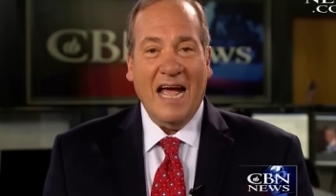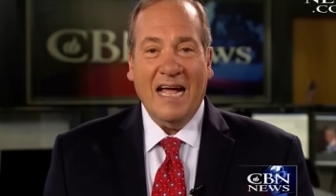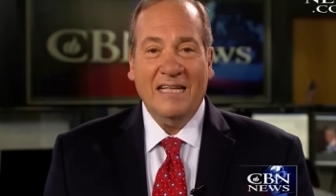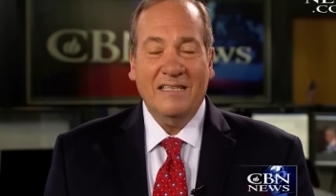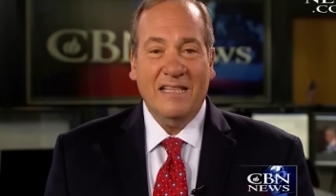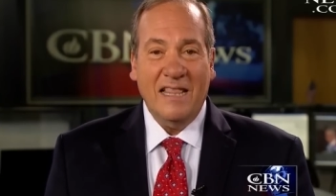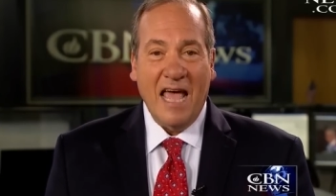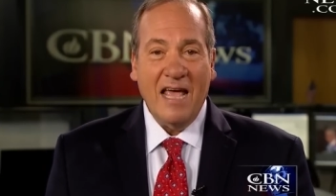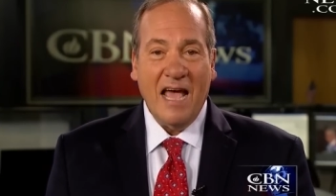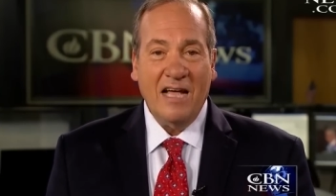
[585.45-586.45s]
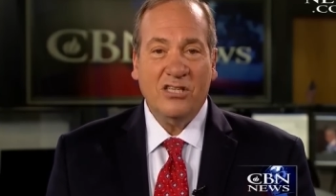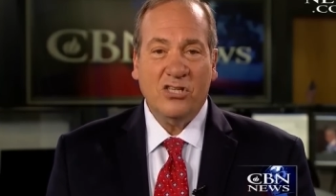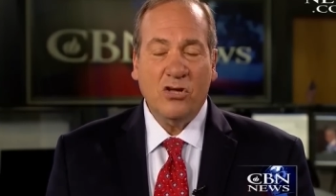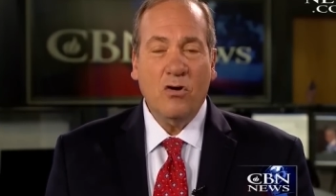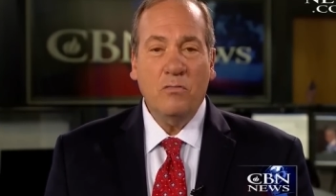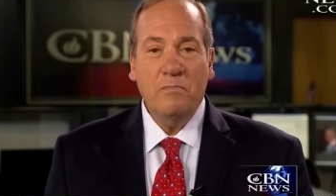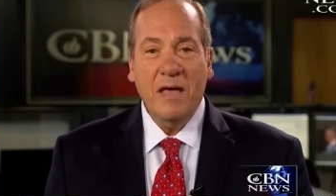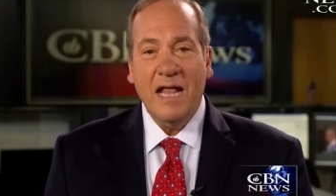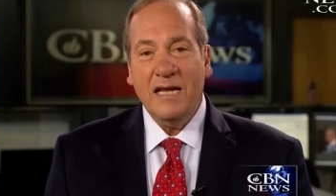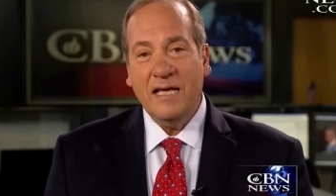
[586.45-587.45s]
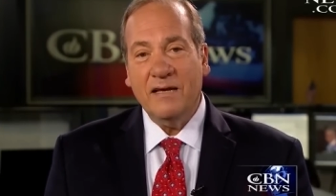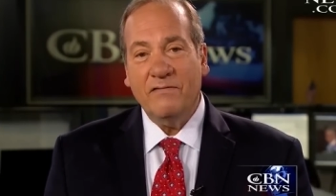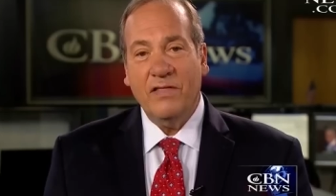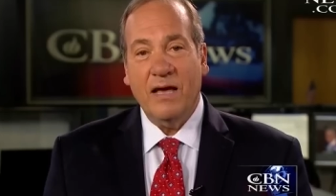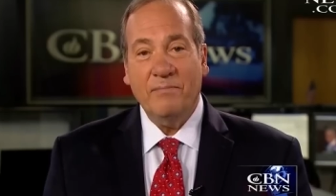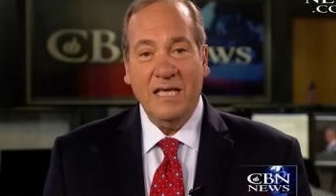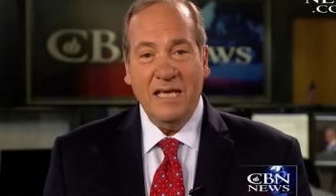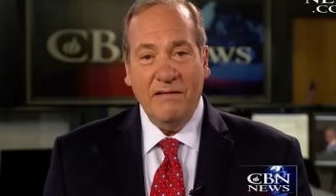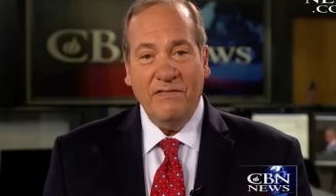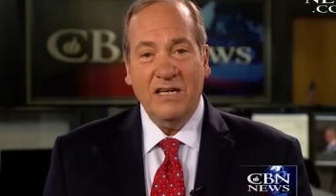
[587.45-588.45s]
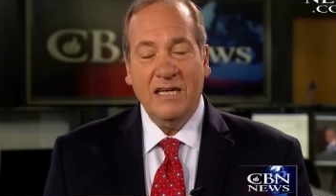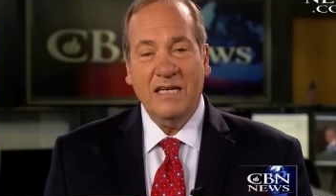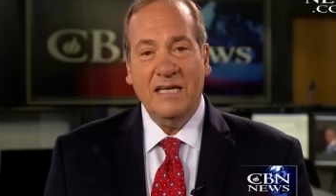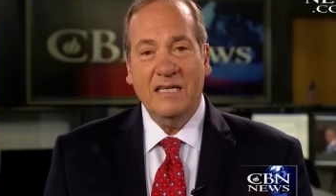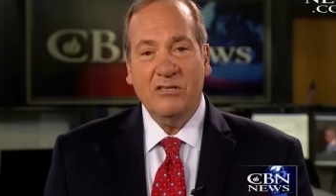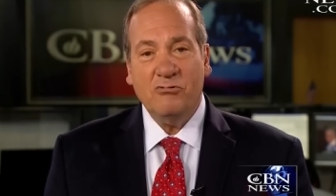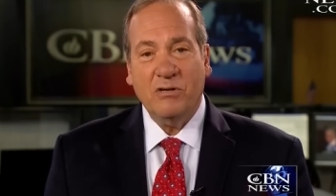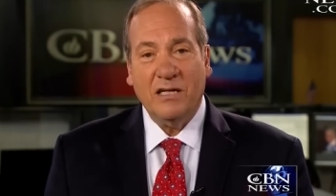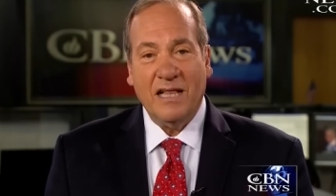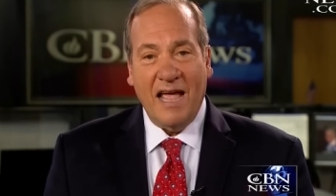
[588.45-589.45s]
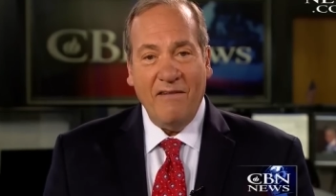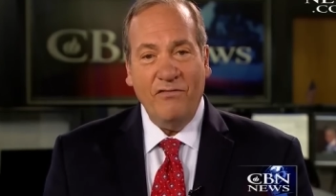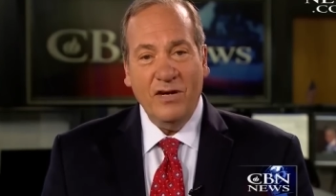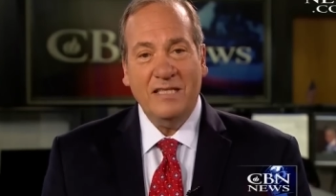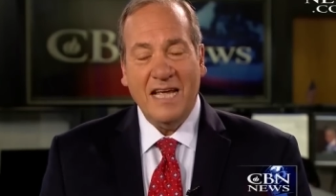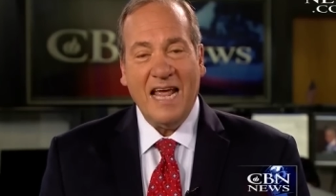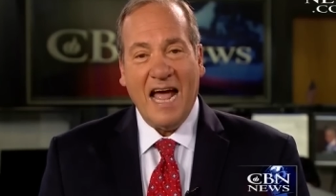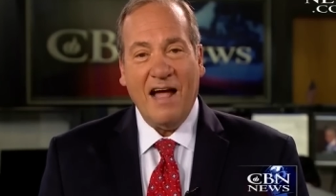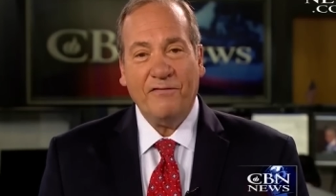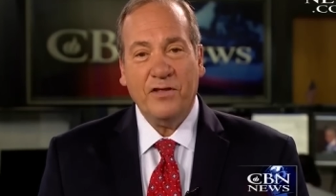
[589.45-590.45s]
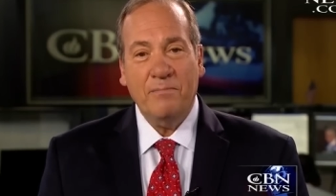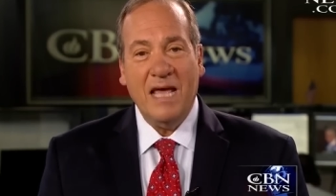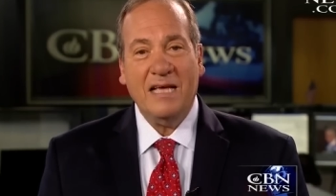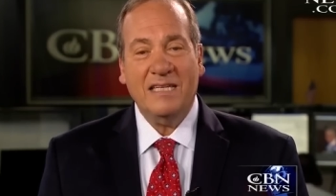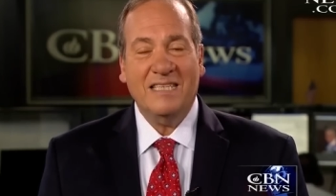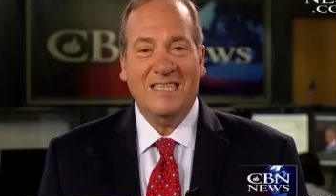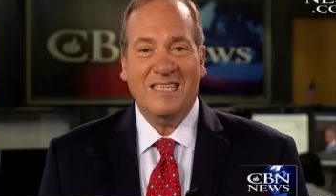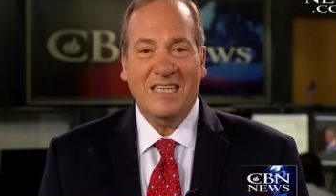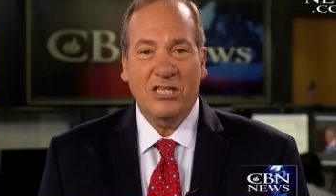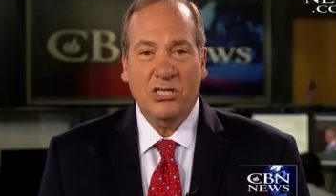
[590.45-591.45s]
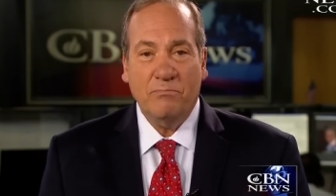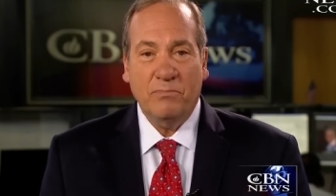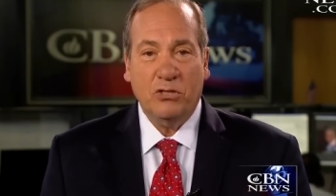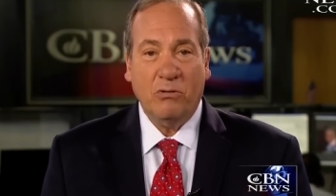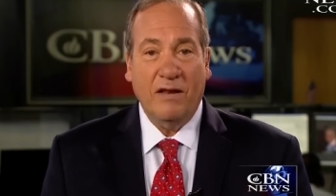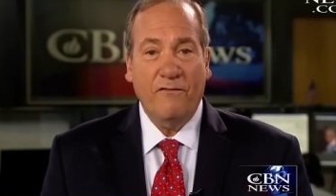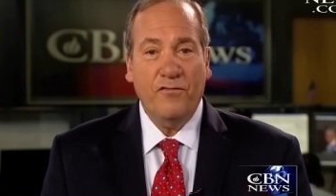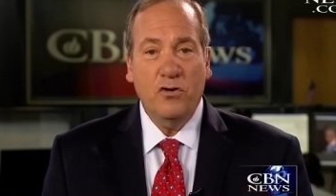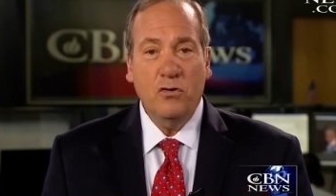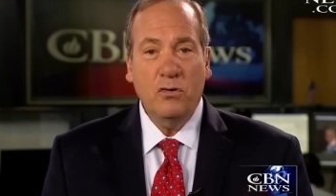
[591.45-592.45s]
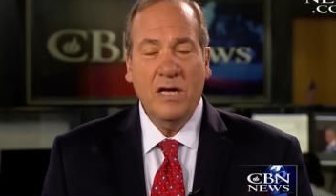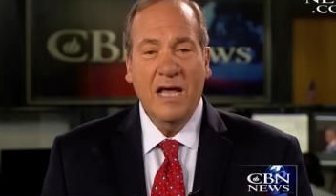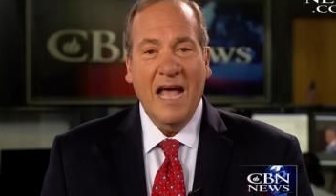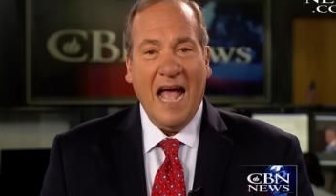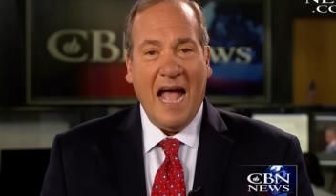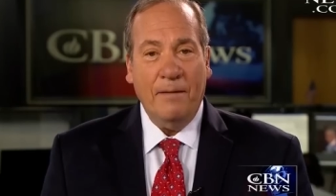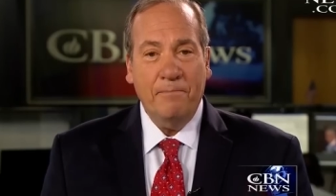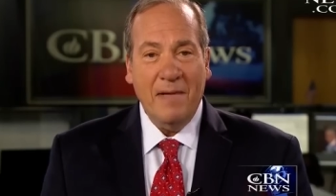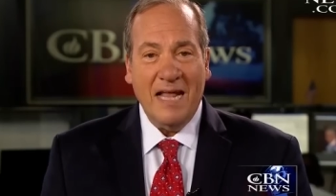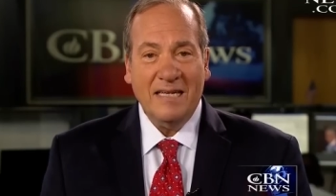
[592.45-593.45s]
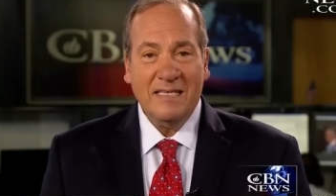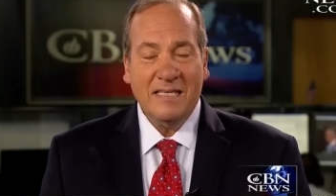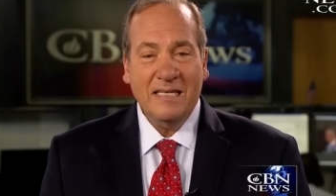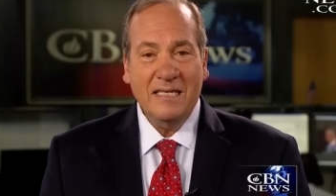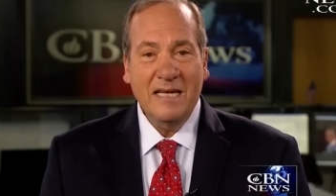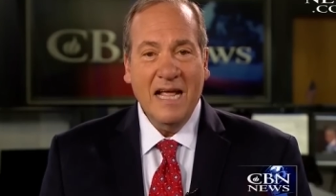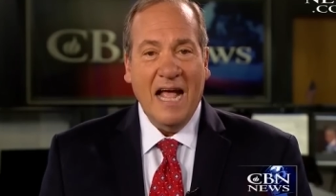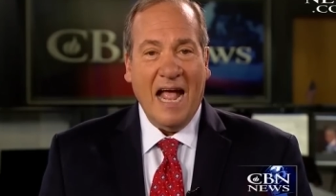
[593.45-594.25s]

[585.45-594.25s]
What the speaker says: and they have so many of them, even in Israel, every day have to make a decision between food and medicine